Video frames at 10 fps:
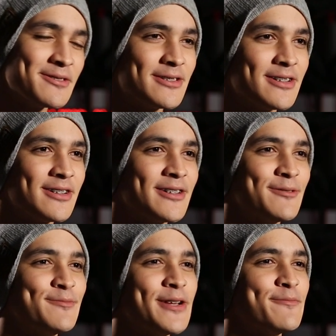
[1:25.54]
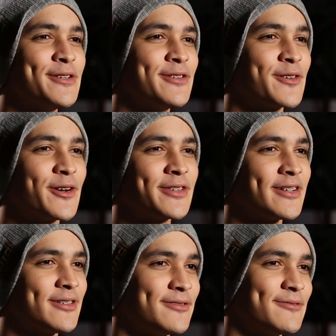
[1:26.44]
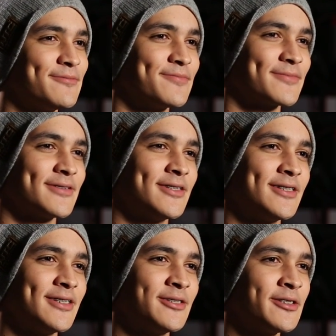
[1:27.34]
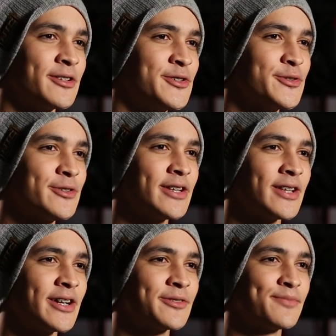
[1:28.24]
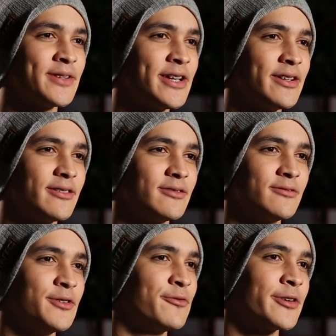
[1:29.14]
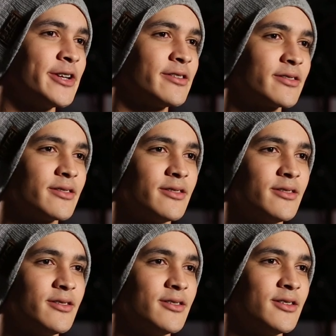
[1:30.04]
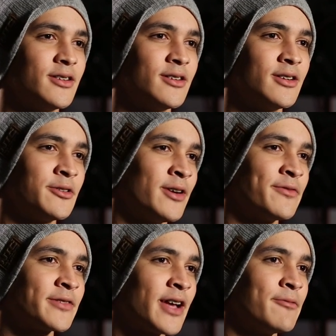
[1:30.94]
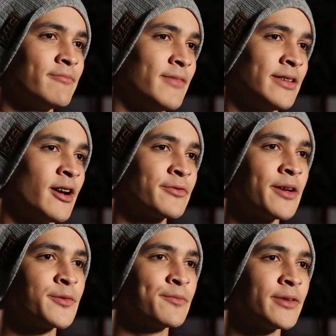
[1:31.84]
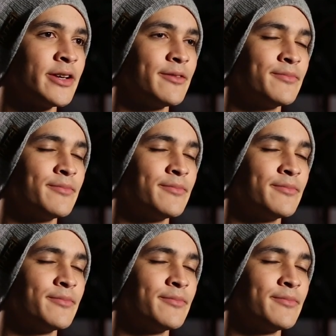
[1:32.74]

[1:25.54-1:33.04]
Uh, maybe Dota. Uh, Dota 2 I like to play with friends. Uh, I don't have time enough time to play,